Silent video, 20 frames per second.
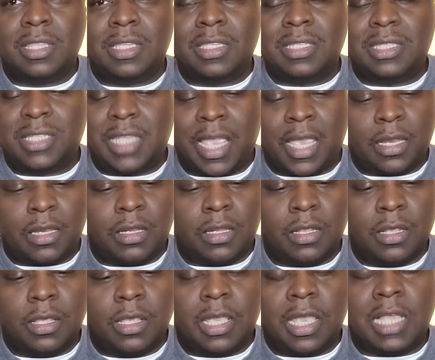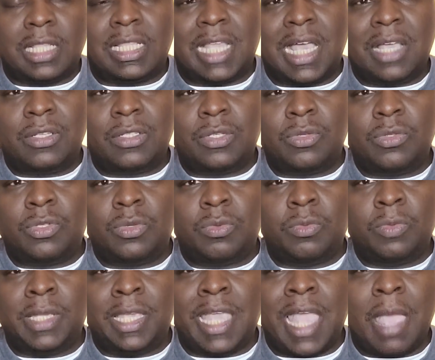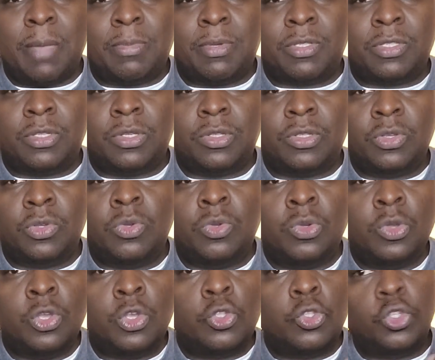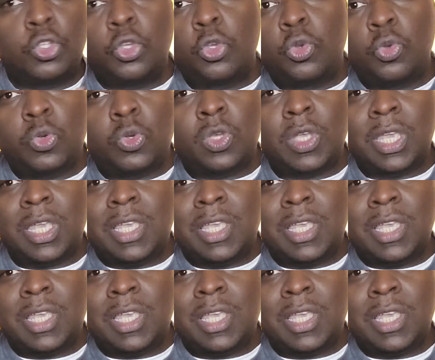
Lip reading: This set allows you to be able to do two